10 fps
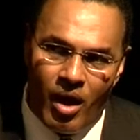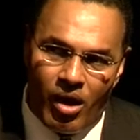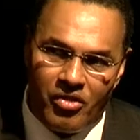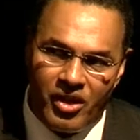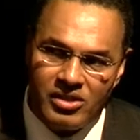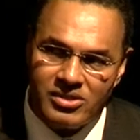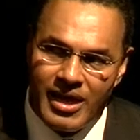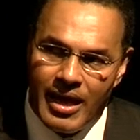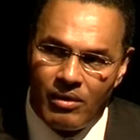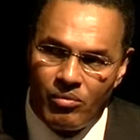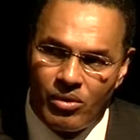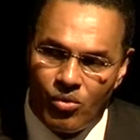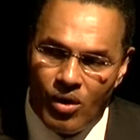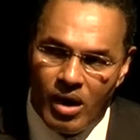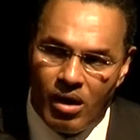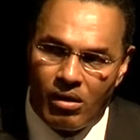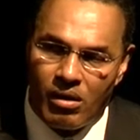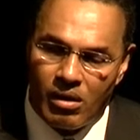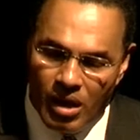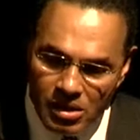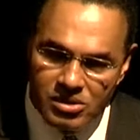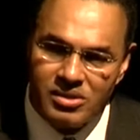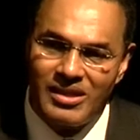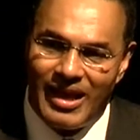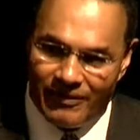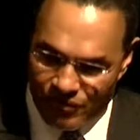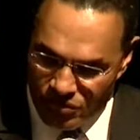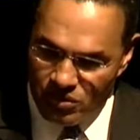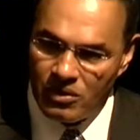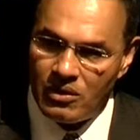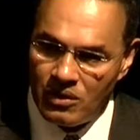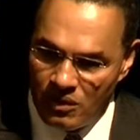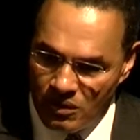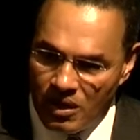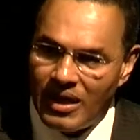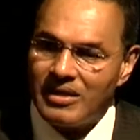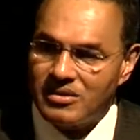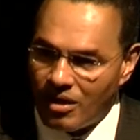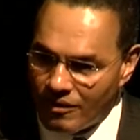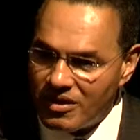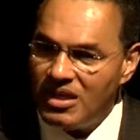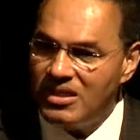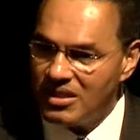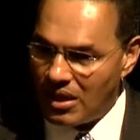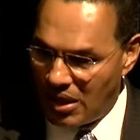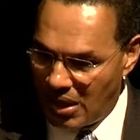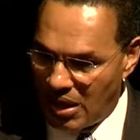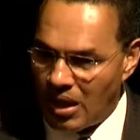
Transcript: are things that require constant effort. They're not solved easily.